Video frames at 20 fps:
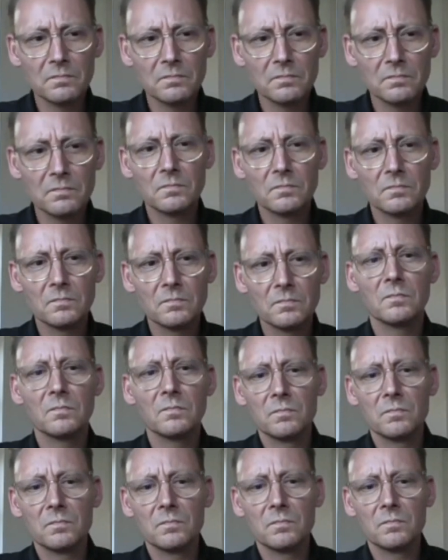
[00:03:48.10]

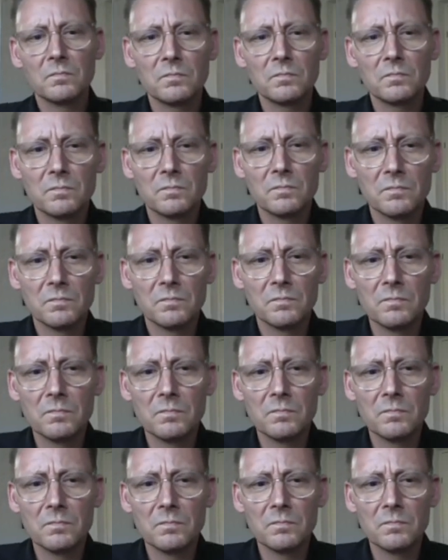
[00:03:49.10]

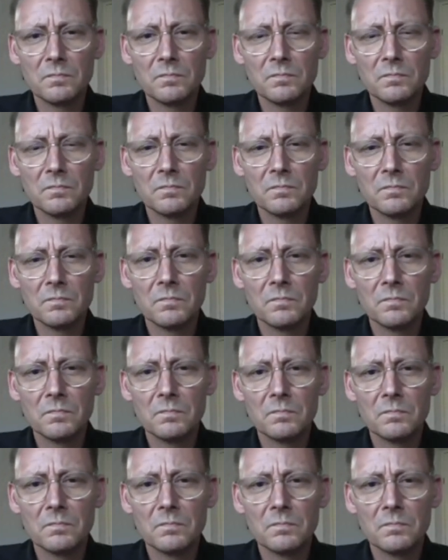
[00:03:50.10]

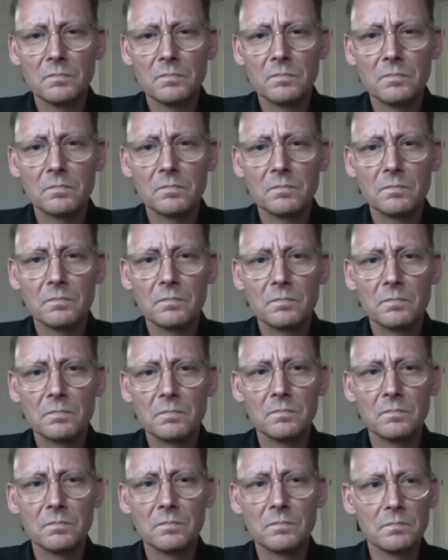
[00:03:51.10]

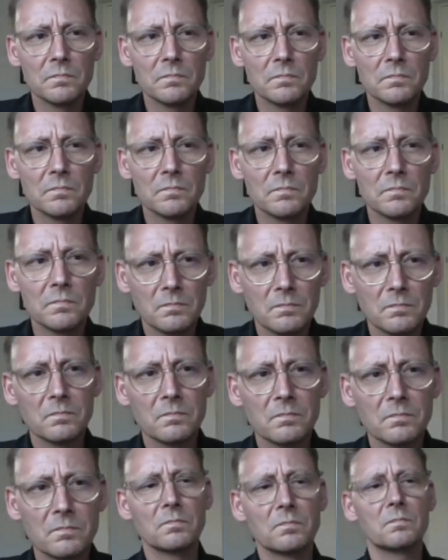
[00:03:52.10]

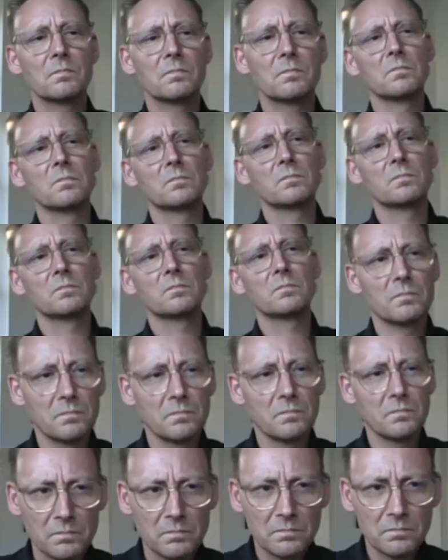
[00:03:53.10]

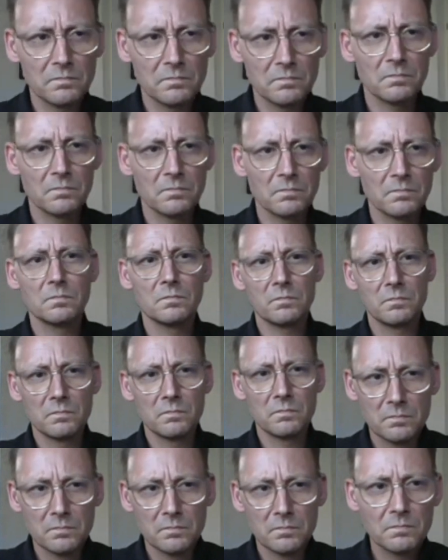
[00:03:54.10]

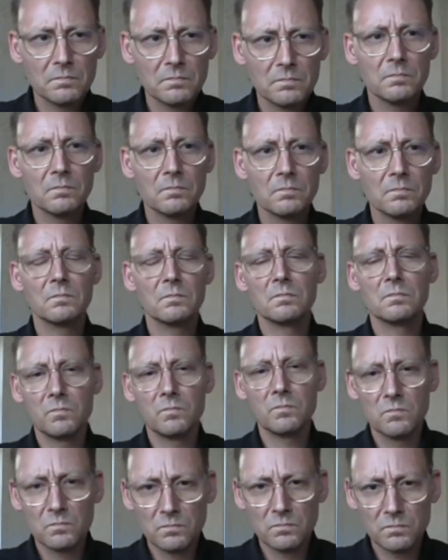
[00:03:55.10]
No words are spoken by the person on screen.